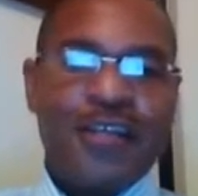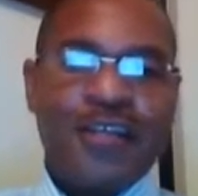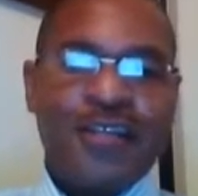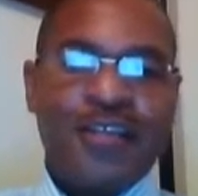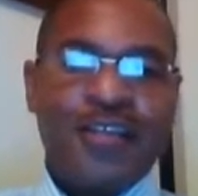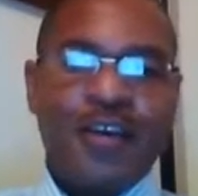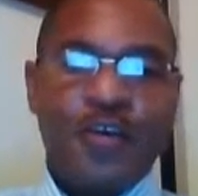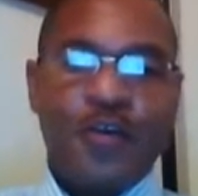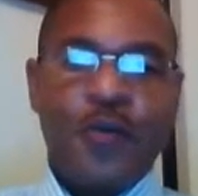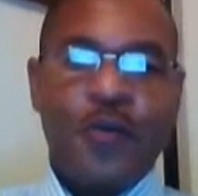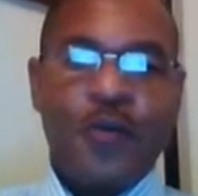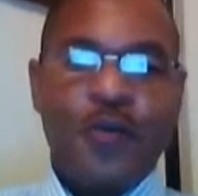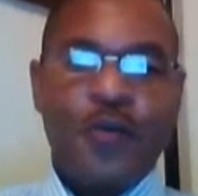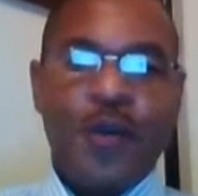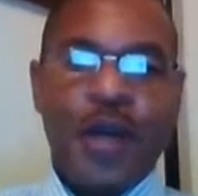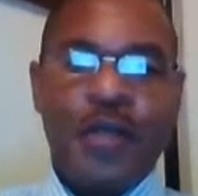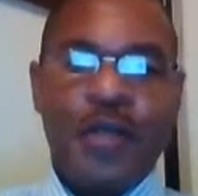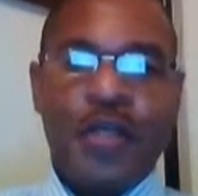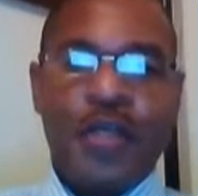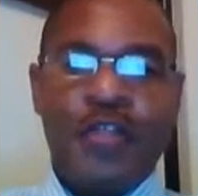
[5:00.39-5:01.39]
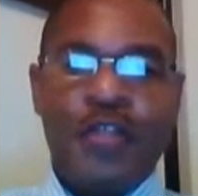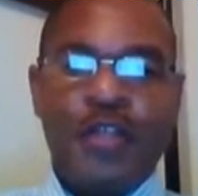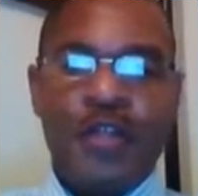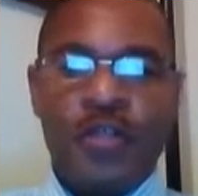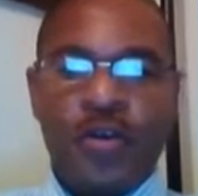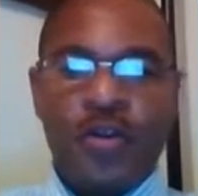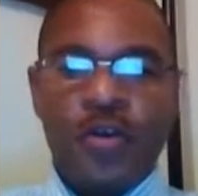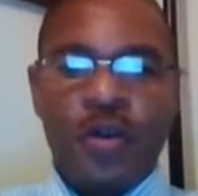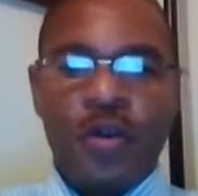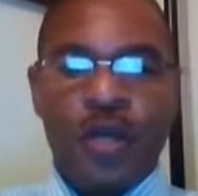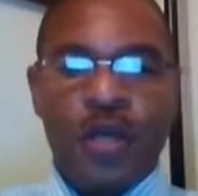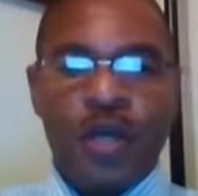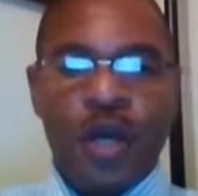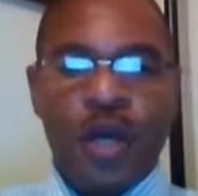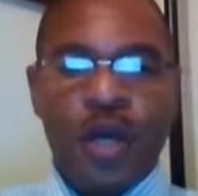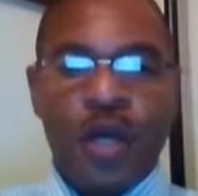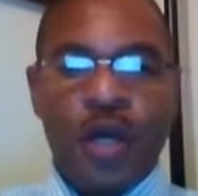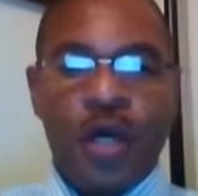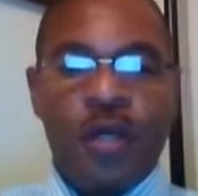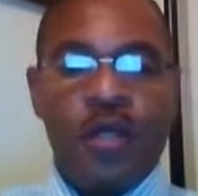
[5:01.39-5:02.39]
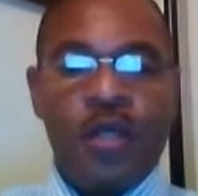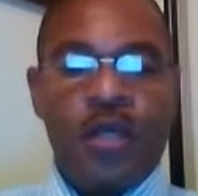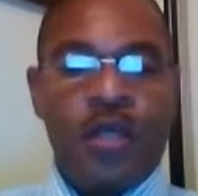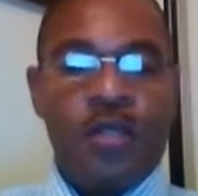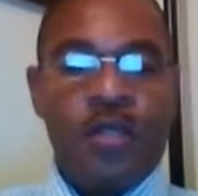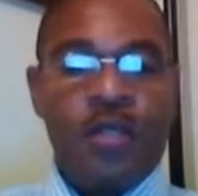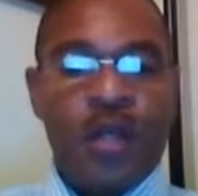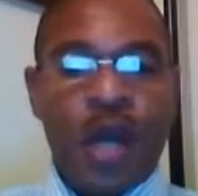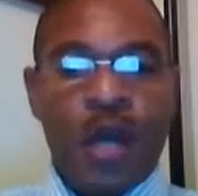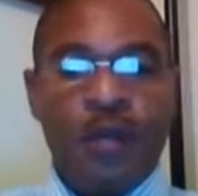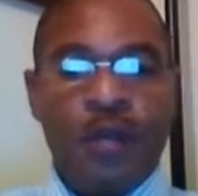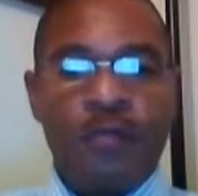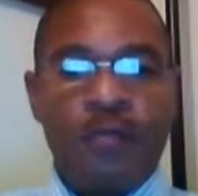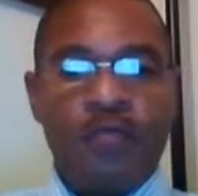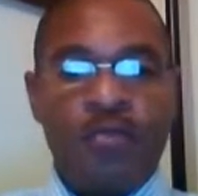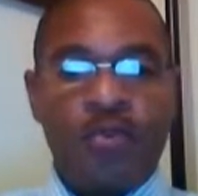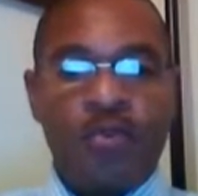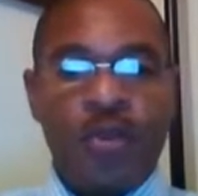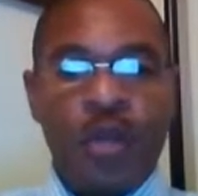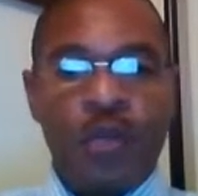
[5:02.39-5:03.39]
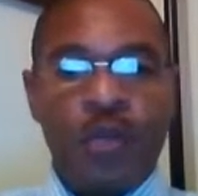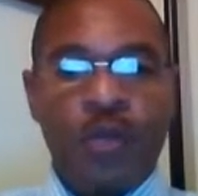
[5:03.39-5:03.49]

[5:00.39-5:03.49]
So by 1939, he's gotten pretty